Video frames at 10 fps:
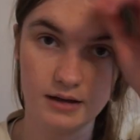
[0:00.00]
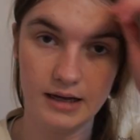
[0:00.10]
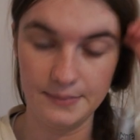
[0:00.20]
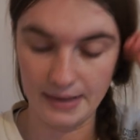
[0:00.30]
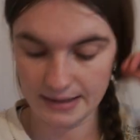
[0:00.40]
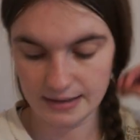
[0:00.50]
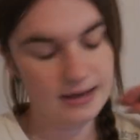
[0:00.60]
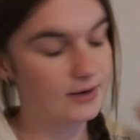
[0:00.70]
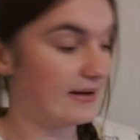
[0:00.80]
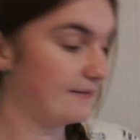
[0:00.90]
I'm back.
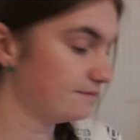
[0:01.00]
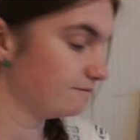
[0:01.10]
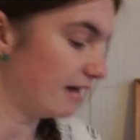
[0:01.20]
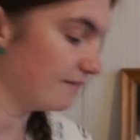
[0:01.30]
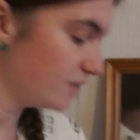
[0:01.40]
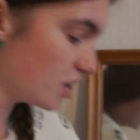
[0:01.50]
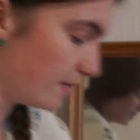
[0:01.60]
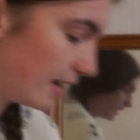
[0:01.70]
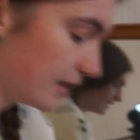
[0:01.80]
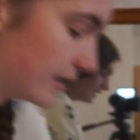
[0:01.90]
Anyway, right, first bag.